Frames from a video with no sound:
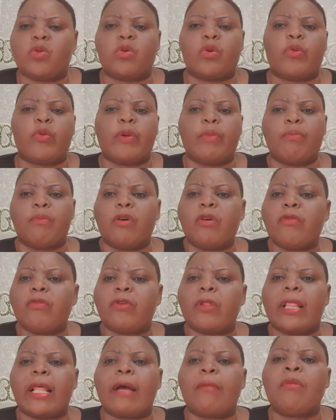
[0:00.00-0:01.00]
to
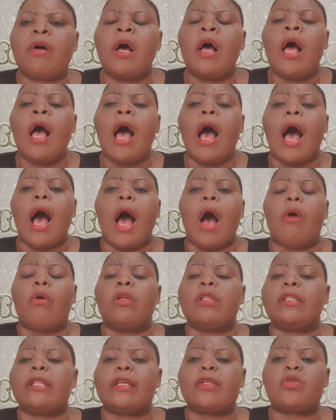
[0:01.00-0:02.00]
remove them
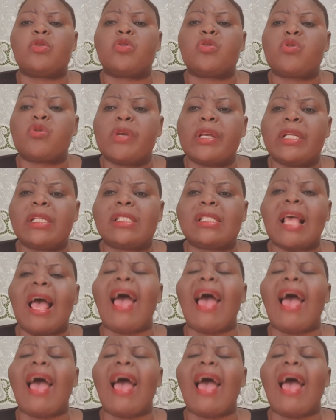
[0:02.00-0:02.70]
on the streets.